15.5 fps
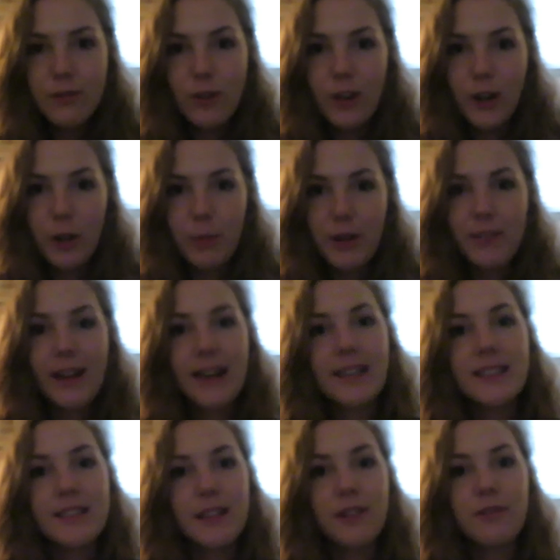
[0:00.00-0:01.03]
for a little bit of like
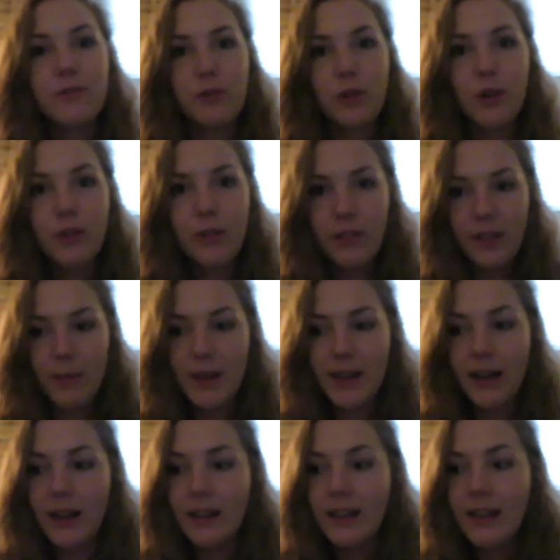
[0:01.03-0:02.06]
self-growth. I mean,
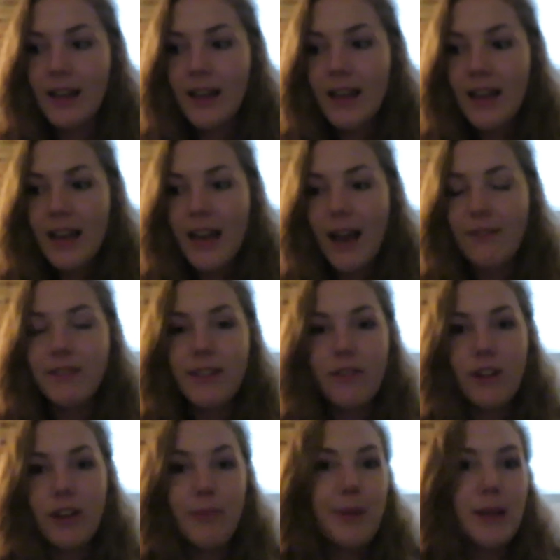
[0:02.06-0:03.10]
I have never
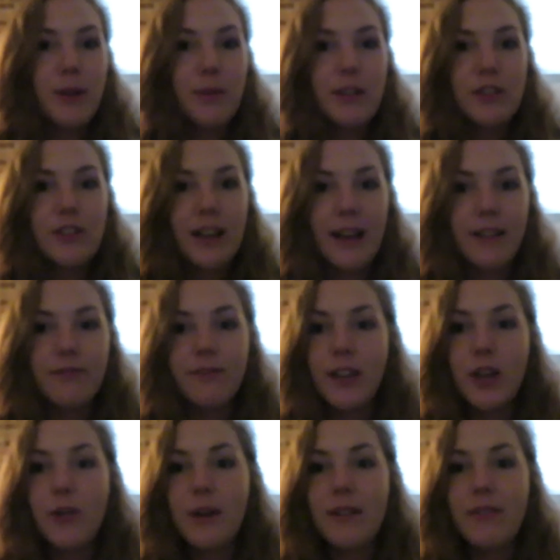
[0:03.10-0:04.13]
really been one to like
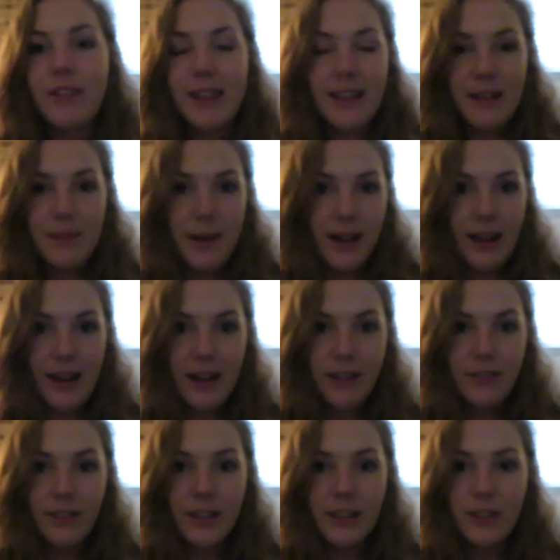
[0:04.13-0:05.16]
video everything in my
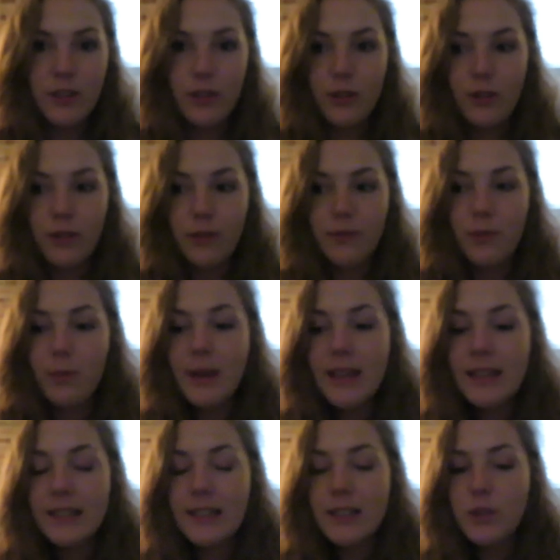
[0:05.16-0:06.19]
life. And so for me,
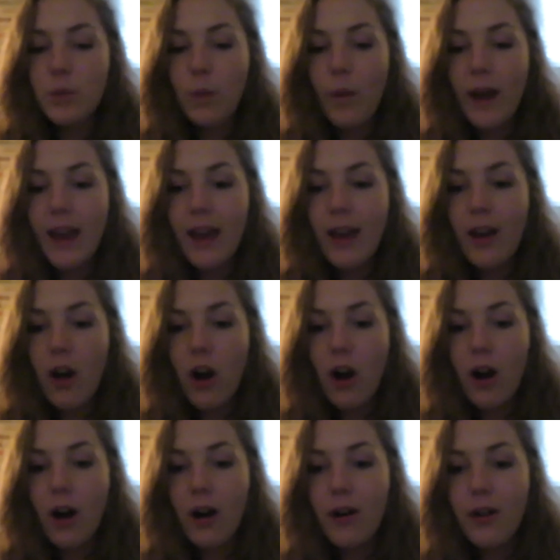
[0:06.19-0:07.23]
this is a way
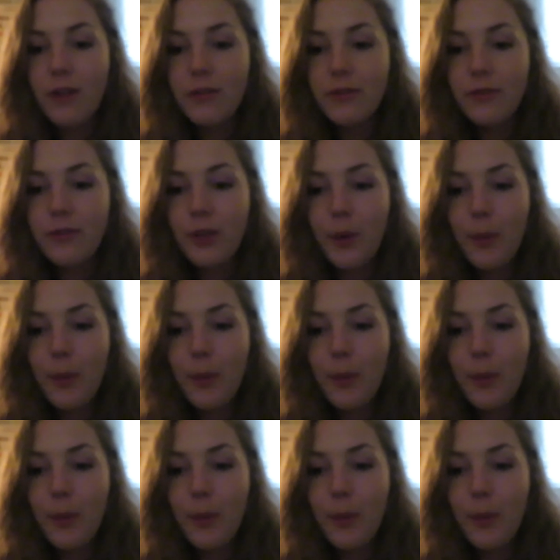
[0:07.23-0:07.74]
of